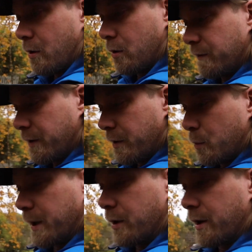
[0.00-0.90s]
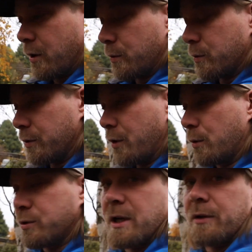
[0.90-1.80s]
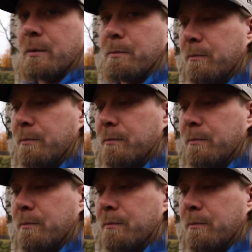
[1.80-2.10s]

over, we're gonna go check the